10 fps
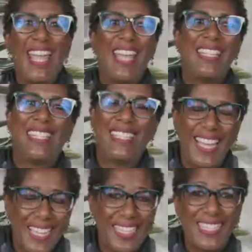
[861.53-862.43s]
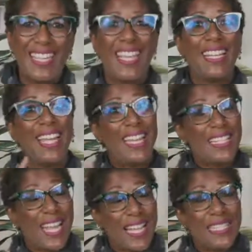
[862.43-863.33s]
It does not contain
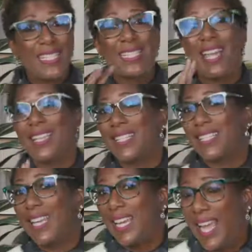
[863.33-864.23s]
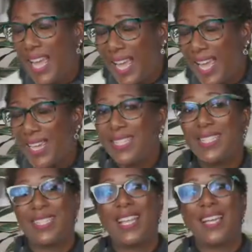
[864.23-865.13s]
latex, does not contain eggs,
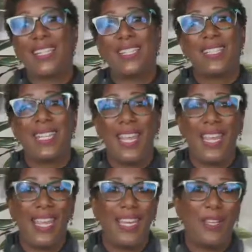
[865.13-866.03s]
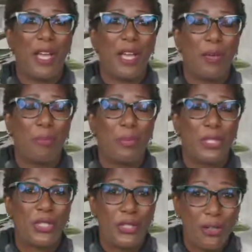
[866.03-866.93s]
does not contain
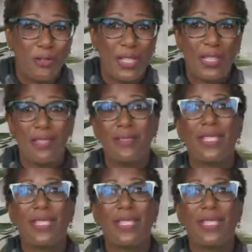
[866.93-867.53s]
preservatives.